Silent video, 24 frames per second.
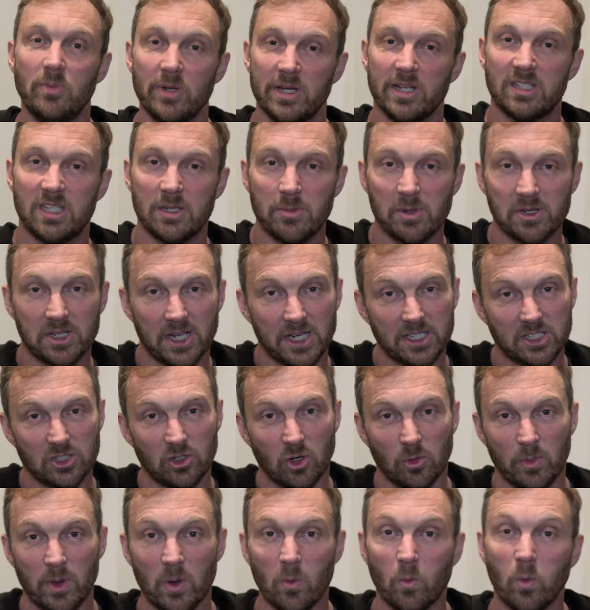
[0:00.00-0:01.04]
bit intimidated
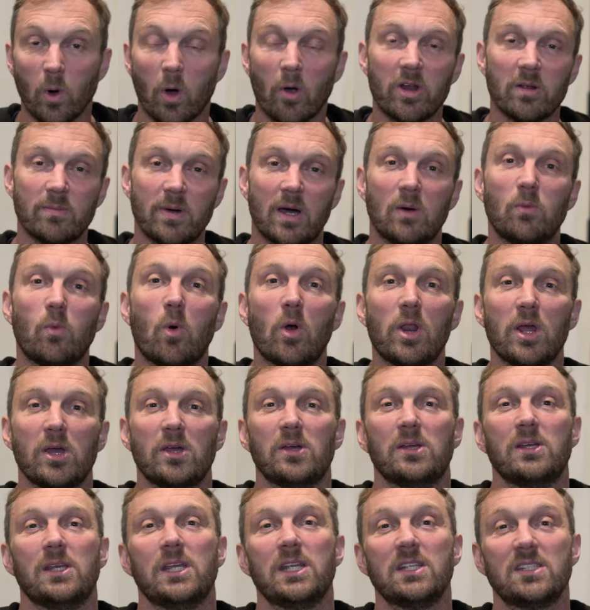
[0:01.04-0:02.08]
or a bit worried about what it
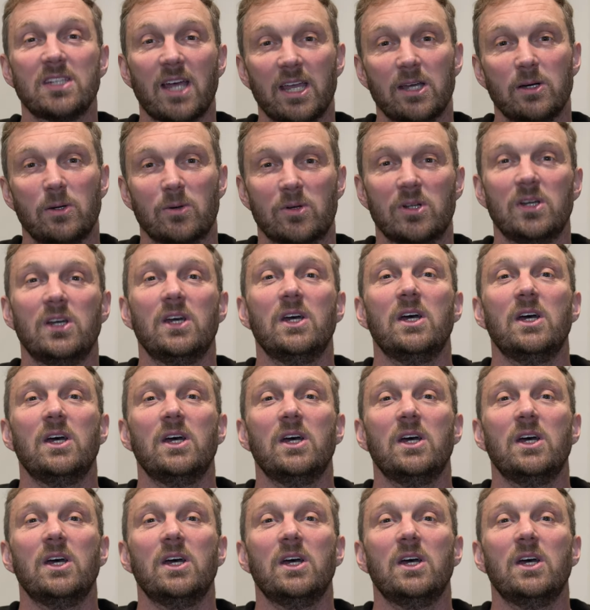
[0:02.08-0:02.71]
entailed